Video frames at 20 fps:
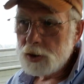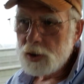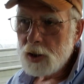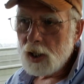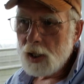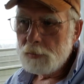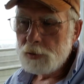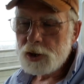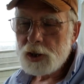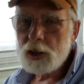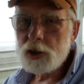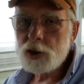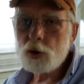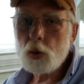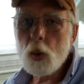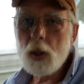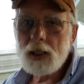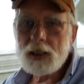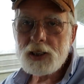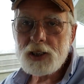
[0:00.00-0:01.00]
ever since
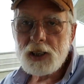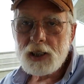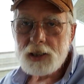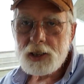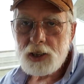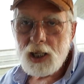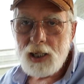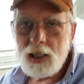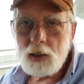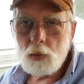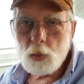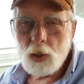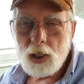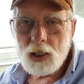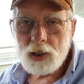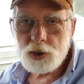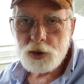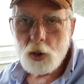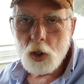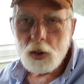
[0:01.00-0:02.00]
2016 when
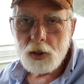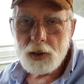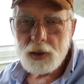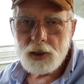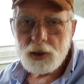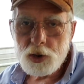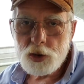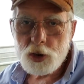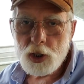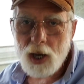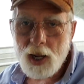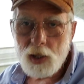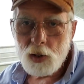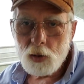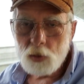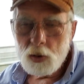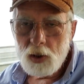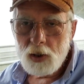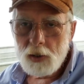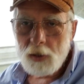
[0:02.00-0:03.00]
I started this
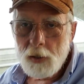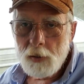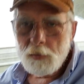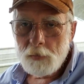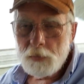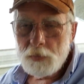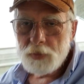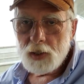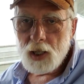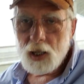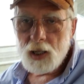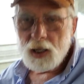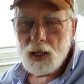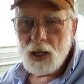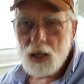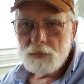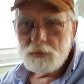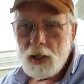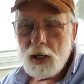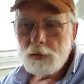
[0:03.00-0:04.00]
channel,
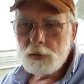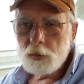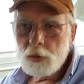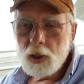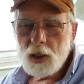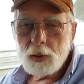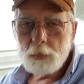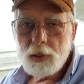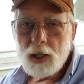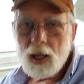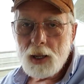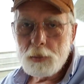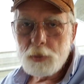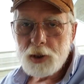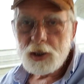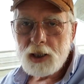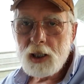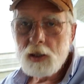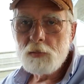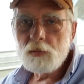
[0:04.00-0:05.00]
I've never really been able
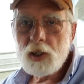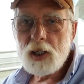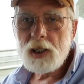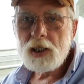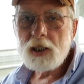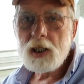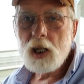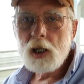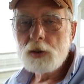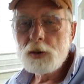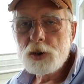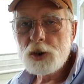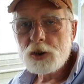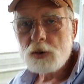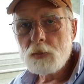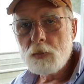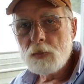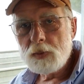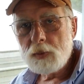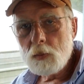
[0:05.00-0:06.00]
to get videos
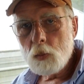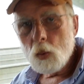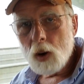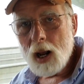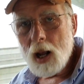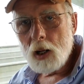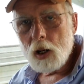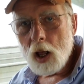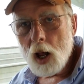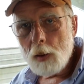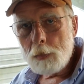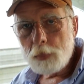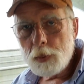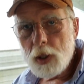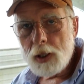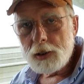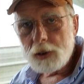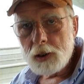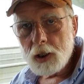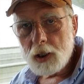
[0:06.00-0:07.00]
while
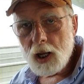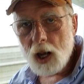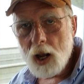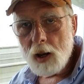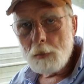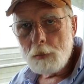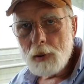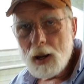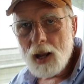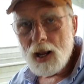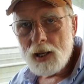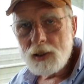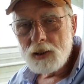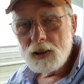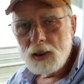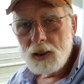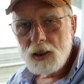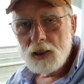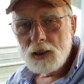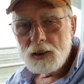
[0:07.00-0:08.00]
operating the combine
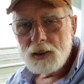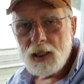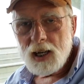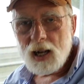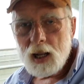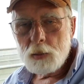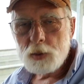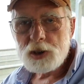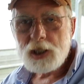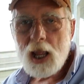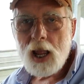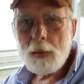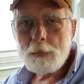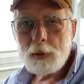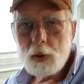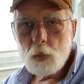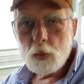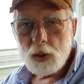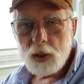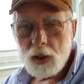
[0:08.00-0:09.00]
that I was
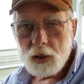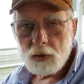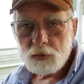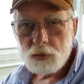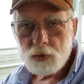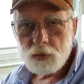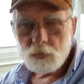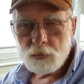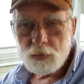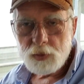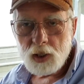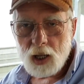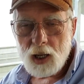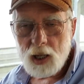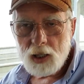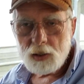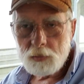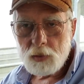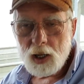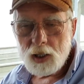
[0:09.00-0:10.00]
happy with.
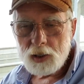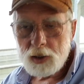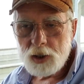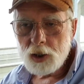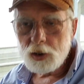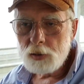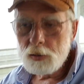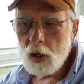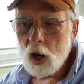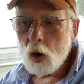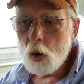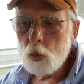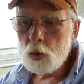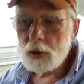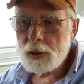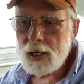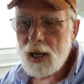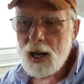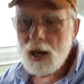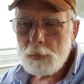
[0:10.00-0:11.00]
I couldn't hold
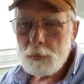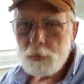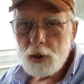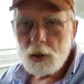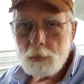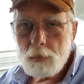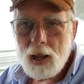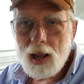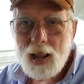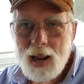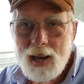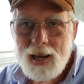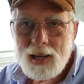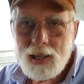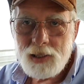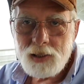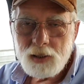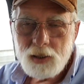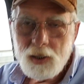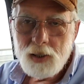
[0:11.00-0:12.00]
the camera in my
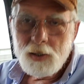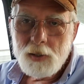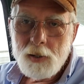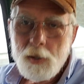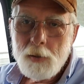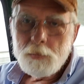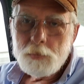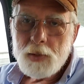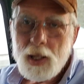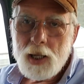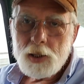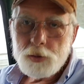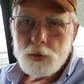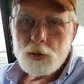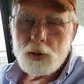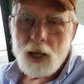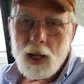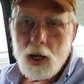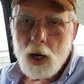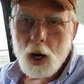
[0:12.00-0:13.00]
hand
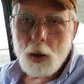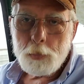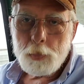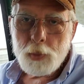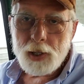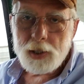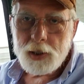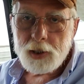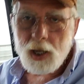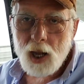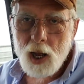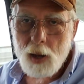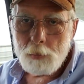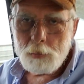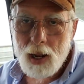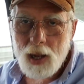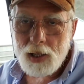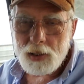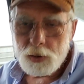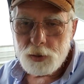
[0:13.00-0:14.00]
and operate the
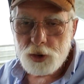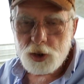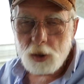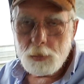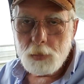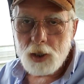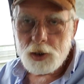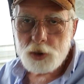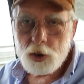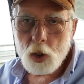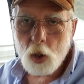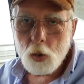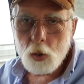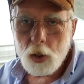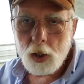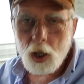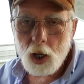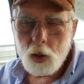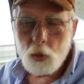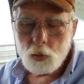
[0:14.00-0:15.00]
combine. There's too much
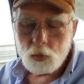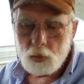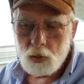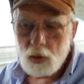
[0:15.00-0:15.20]
going on.